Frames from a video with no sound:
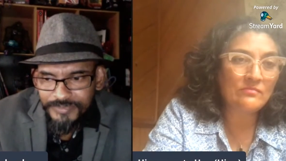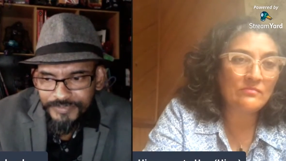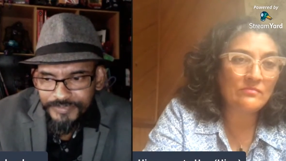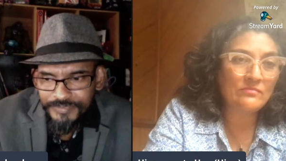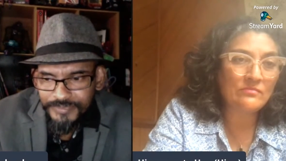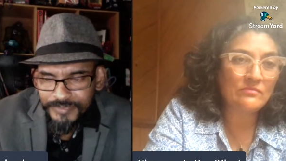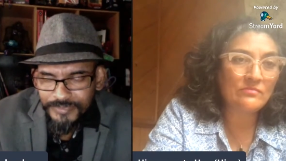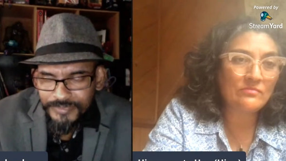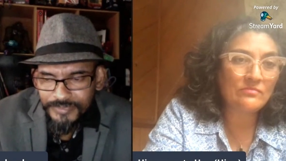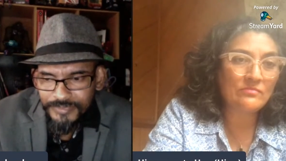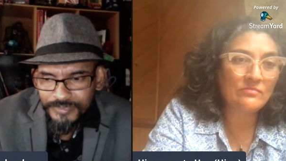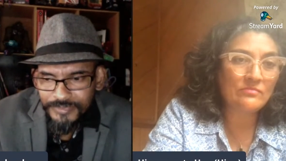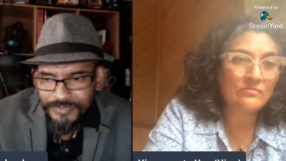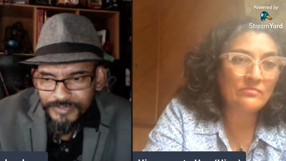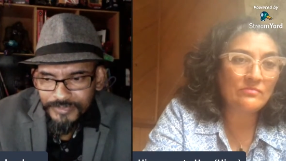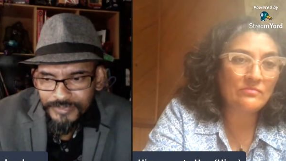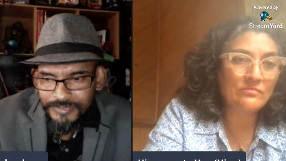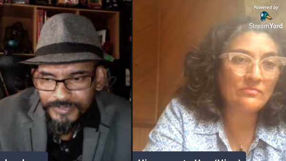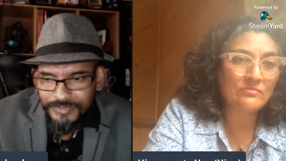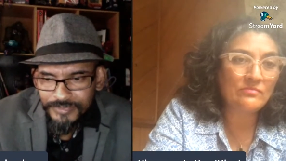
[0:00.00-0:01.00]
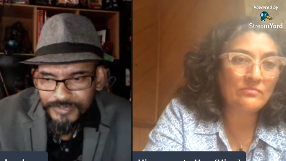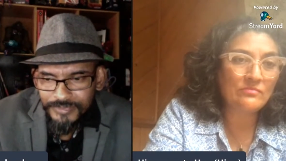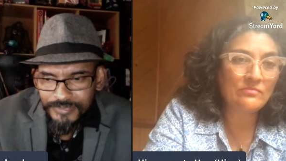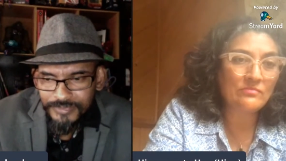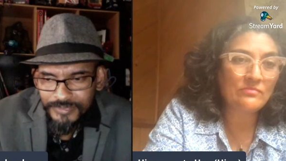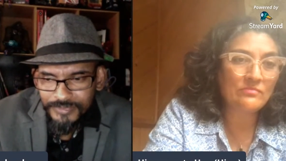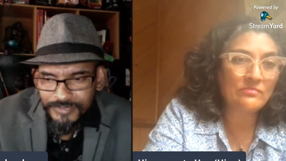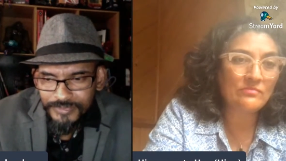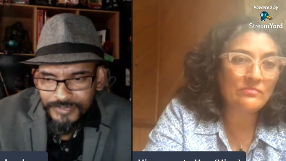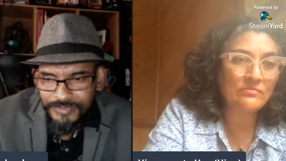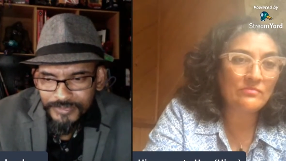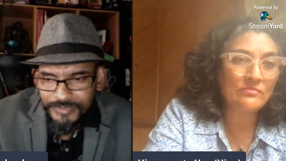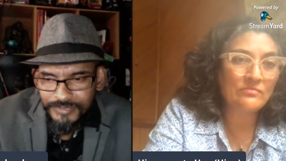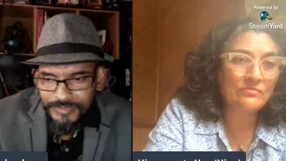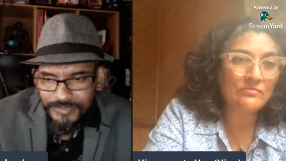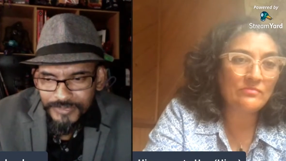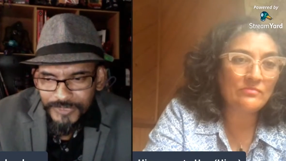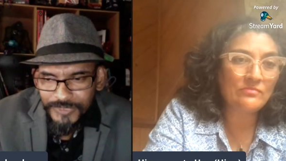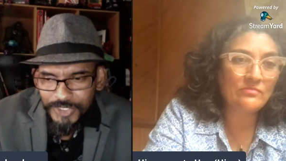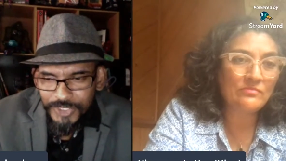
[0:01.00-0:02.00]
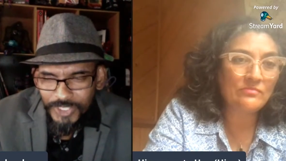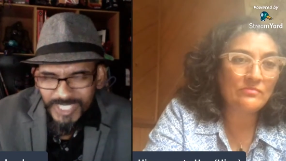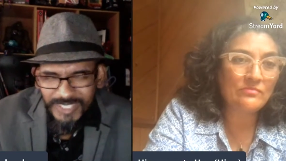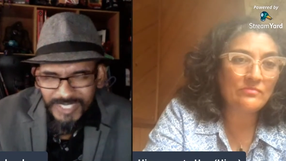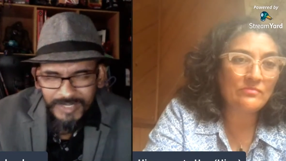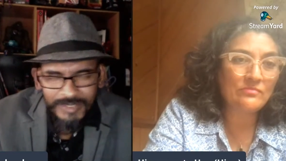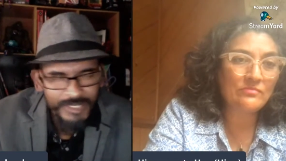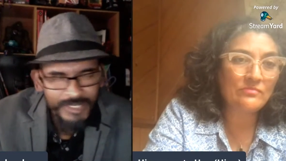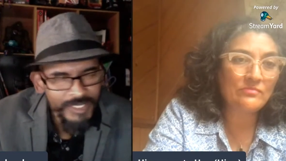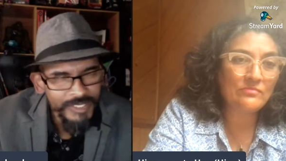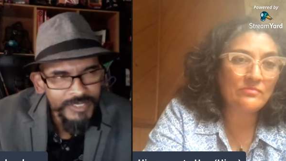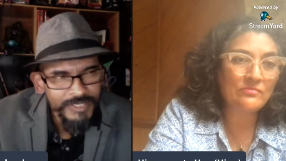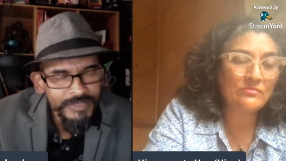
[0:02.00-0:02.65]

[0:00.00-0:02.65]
Nothing is said.